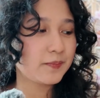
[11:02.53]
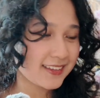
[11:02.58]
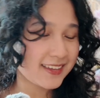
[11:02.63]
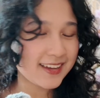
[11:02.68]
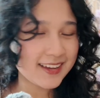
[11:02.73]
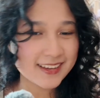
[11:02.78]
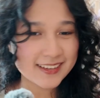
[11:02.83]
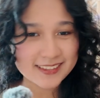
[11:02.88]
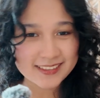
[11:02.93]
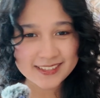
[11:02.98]

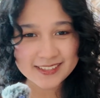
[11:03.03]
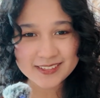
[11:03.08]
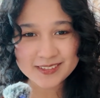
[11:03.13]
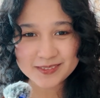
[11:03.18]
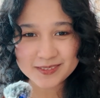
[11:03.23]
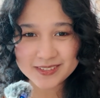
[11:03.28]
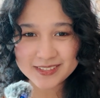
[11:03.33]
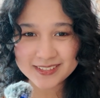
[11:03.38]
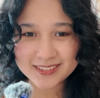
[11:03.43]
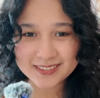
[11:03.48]
Yeah, this
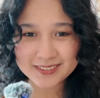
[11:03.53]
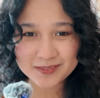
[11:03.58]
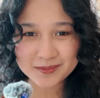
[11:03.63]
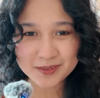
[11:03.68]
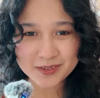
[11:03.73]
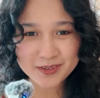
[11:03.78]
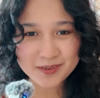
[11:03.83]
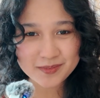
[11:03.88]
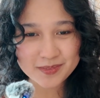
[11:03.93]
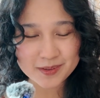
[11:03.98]
was
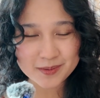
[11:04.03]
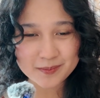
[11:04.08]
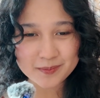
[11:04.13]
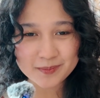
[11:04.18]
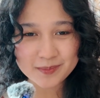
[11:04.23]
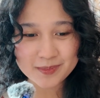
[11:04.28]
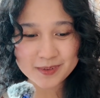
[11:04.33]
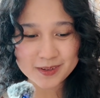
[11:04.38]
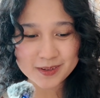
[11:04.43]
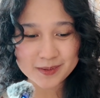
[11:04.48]
one of
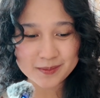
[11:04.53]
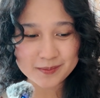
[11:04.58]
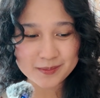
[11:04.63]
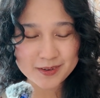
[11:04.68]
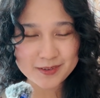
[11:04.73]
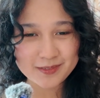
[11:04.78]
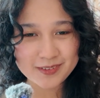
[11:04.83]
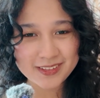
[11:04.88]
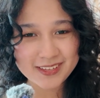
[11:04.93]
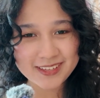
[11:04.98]
them.
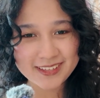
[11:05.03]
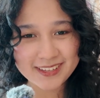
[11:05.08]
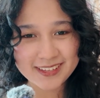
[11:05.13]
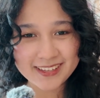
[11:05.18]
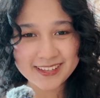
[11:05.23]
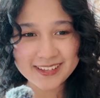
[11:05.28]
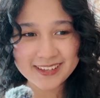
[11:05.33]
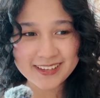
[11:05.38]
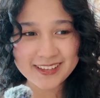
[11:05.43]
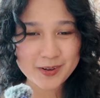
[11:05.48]
It really
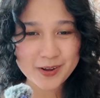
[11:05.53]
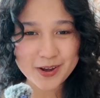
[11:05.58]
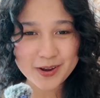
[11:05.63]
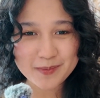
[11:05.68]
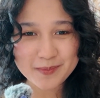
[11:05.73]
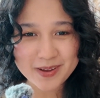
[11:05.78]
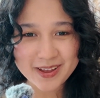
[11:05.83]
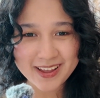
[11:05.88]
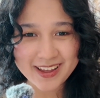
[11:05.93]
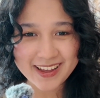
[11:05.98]
did caught
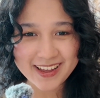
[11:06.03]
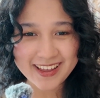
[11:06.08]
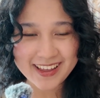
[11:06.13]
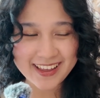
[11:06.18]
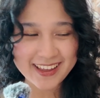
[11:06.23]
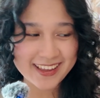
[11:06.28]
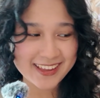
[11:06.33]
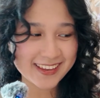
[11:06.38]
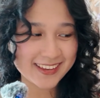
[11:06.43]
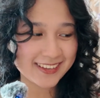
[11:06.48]
my eye,
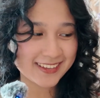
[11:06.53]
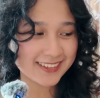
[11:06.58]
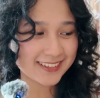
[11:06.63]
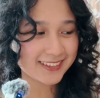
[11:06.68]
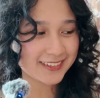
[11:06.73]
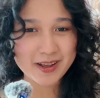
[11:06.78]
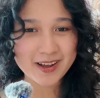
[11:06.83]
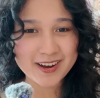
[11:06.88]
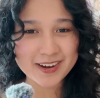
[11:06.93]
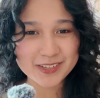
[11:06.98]
and
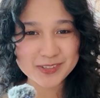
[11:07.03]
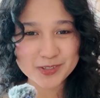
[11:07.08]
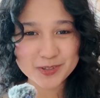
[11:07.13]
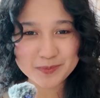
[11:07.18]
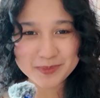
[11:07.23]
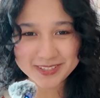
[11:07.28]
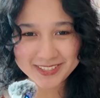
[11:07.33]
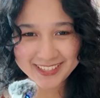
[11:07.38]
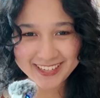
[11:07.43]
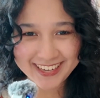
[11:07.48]
my heart told
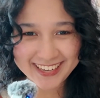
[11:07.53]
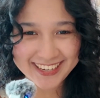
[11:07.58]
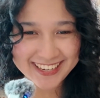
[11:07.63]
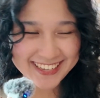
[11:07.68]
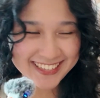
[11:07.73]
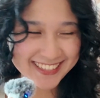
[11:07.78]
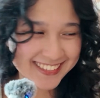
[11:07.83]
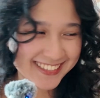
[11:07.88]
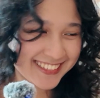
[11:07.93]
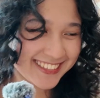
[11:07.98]
me to get
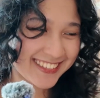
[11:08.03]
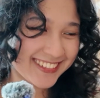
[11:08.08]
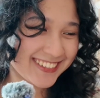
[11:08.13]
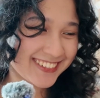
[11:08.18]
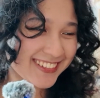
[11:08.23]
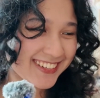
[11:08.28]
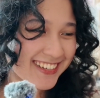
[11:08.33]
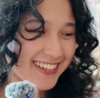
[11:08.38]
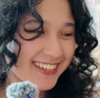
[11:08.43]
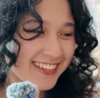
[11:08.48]
it.
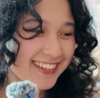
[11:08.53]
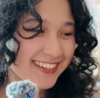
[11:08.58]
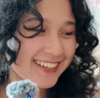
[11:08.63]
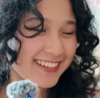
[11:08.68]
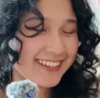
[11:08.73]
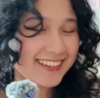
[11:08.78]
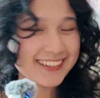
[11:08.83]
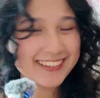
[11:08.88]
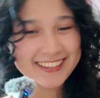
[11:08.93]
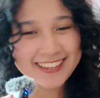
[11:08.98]
So
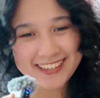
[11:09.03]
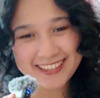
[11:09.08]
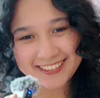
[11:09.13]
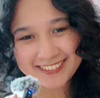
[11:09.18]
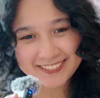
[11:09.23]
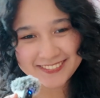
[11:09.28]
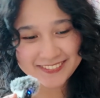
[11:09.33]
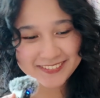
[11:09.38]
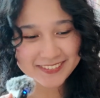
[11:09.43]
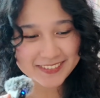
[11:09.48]
yeah,
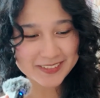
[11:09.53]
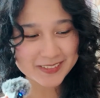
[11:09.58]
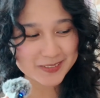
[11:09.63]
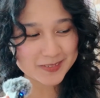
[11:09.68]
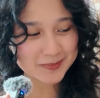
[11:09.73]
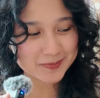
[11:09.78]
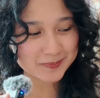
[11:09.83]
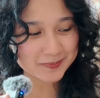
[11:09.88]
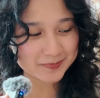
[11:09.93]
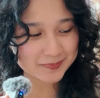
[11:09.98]

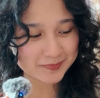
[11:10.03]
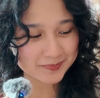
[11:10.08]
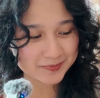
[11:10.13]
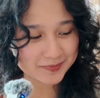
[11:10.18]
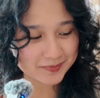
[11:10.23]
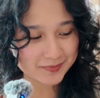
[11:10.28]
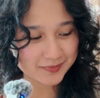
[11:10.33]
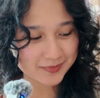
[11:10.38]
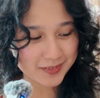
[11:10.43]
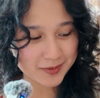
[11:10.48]
I'm
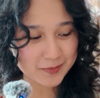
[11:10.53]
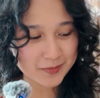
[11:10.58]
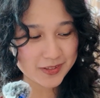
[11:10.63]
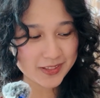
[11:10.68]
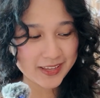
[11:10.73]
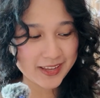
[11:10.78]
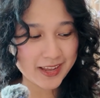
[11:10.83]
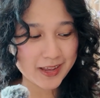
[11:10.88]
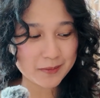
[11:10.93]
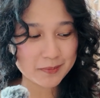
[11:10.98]

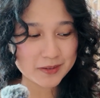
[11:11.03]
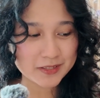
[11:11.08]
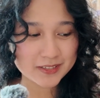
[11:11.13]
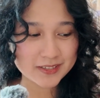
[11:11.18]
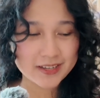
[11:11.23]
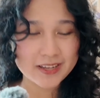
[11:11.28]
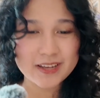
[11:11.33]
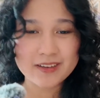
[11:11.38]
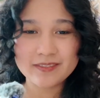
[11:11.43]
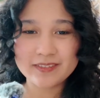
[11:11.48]
really happy to
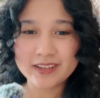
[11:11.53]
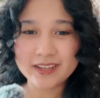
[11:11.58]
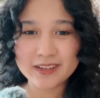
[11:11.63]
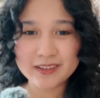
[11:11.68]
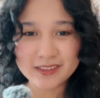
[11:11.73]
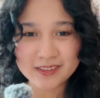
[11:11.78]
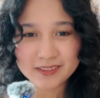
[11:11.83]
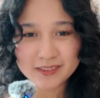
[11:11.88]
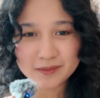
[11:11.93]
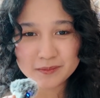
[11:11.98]
have like a
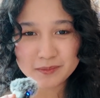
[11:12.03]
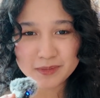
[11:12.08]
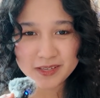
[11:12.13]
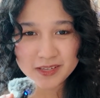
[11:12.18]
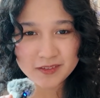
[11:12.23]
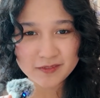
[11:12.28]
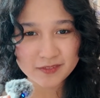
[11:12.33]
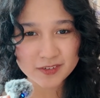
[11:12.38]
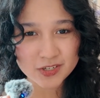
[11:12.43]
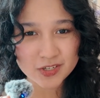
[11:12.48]
little
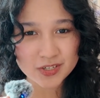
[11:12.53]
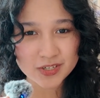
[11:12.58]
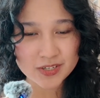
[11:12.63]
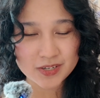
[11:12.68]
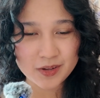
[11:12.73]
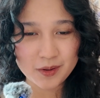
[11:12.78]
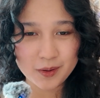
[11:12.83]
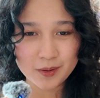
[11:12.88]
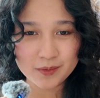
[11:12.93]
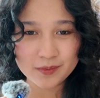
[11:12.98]
mini
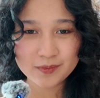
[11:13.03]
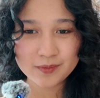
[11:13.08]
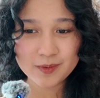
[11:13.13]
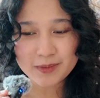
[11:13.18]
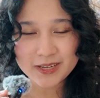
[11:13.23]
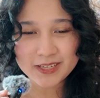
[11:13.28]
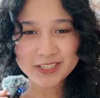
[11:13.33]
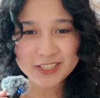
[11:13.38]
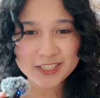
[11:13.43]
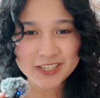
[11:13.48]
version of
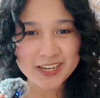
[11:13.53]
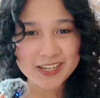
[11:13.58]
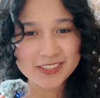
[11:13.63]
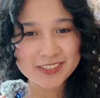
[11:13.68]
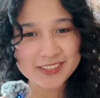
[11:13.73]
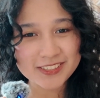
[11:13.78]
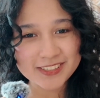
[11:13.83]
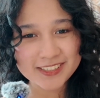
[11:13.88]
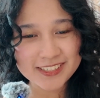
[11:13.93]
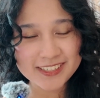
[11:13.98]
my
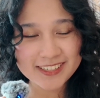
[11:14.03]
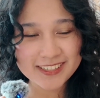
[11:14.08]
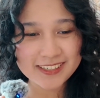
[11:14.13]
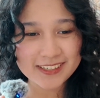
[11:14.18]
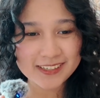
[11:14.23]
childhood